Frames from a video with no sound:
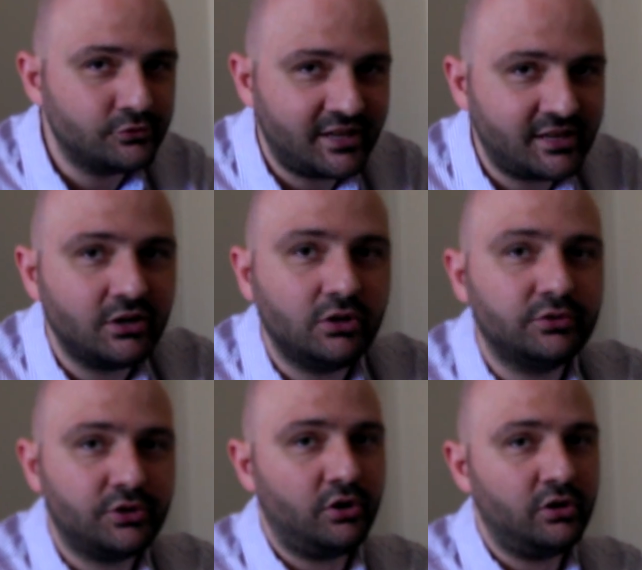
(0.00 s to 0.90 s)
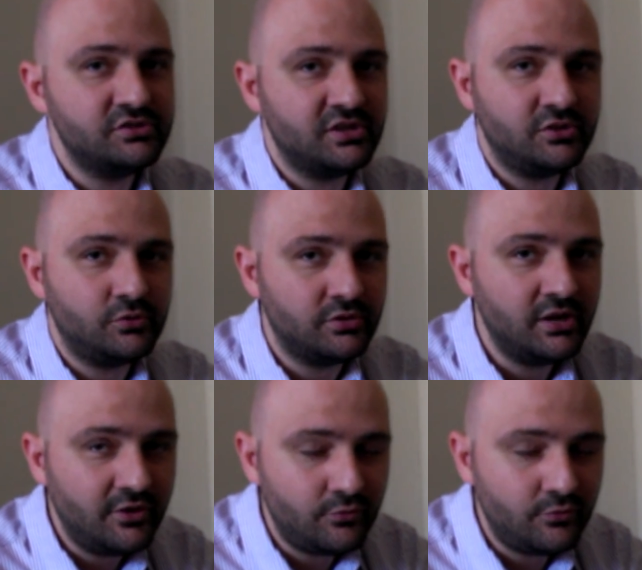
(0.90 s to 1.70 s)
you're taking all calls and you're